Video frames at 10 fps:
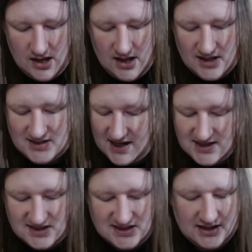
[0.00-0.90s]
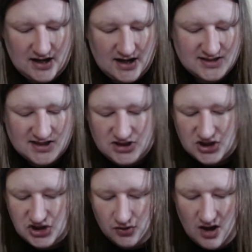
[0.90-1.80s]
It's an instant. As an
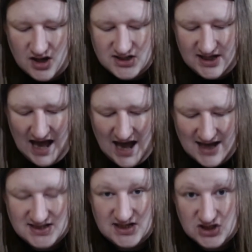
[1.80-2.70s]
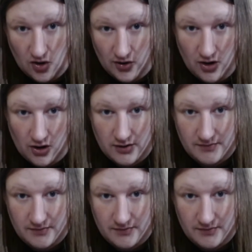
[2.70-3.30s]
additional cost to cast, discard a card.